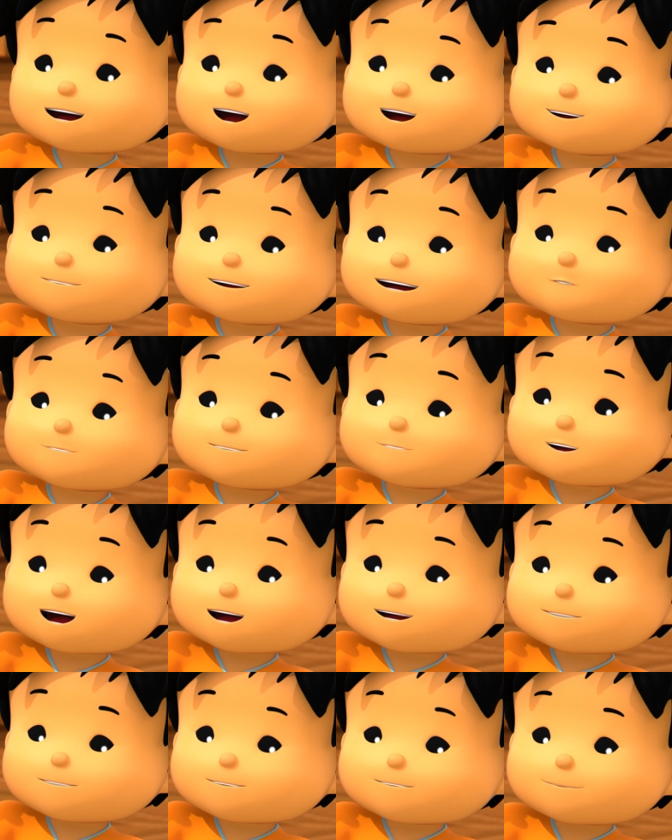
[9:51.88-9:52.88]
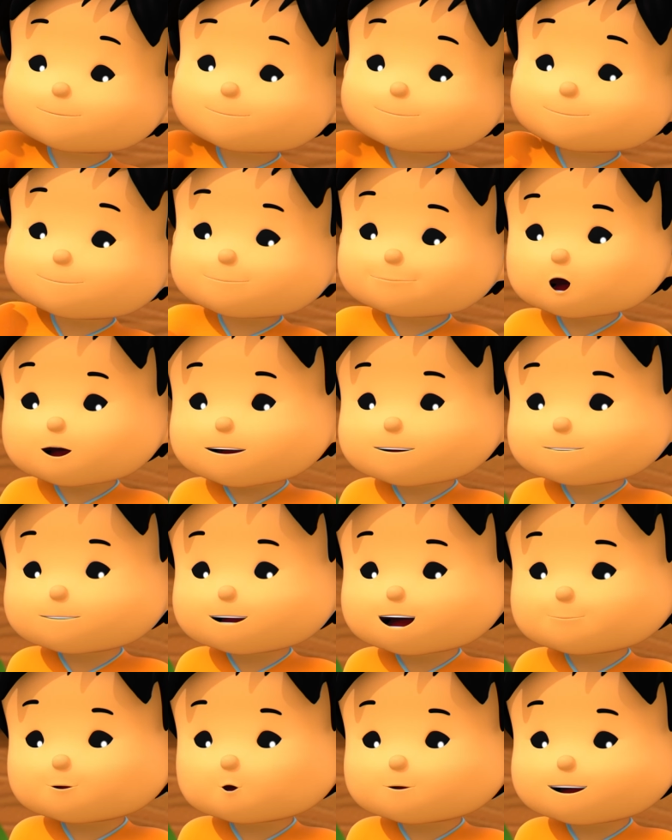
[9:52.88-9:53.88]
Scientific fact, most
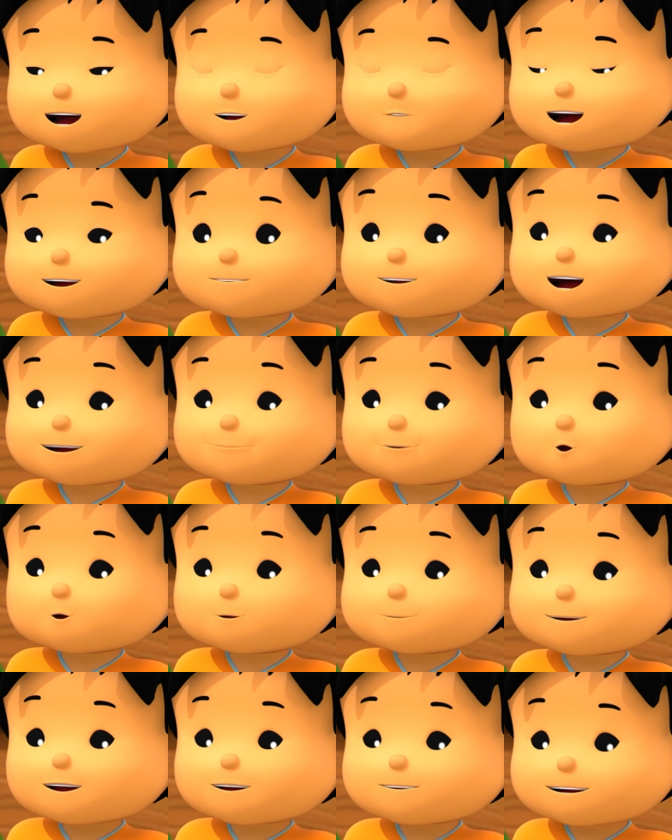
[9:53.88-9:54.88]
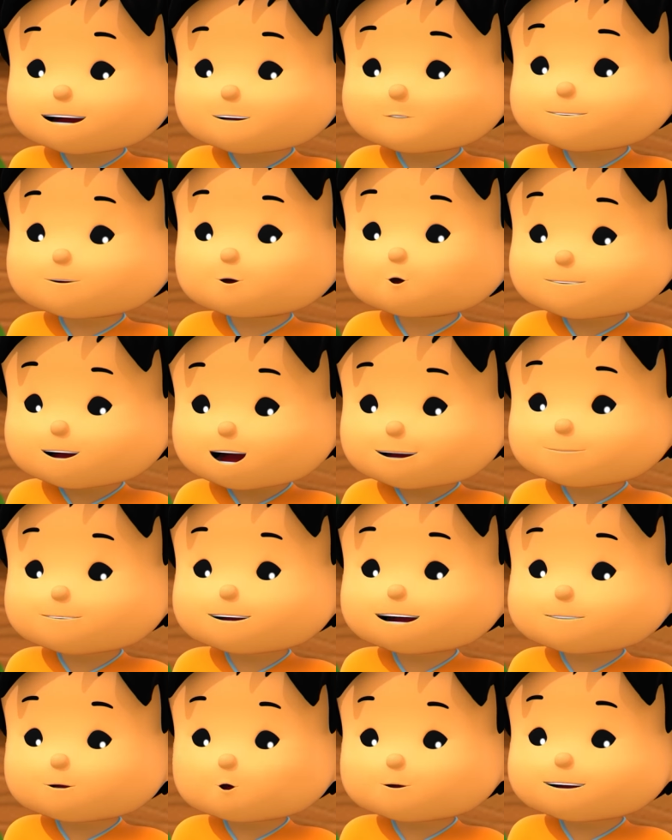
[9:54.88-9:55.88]
cameras have a timer that gives you time
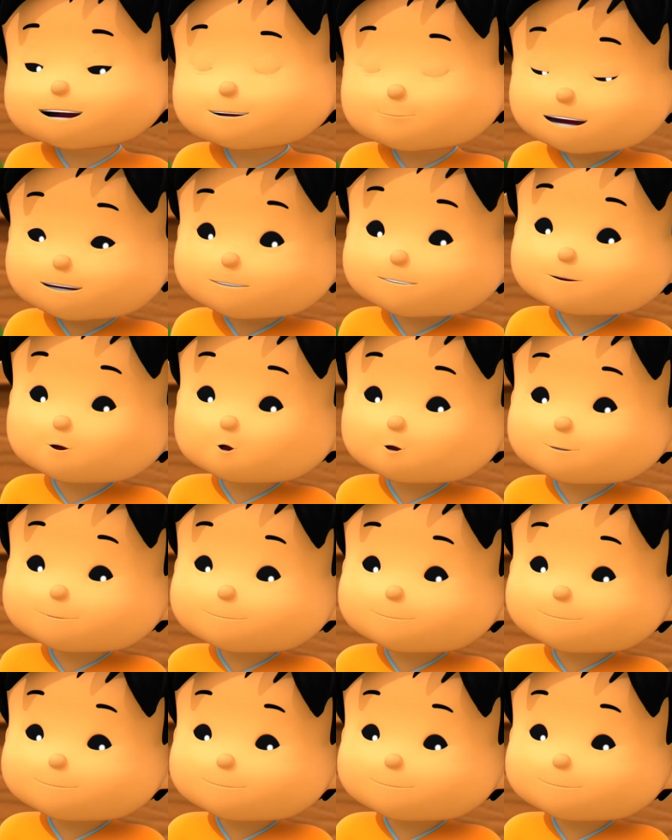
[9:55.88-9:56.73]
to join the picture.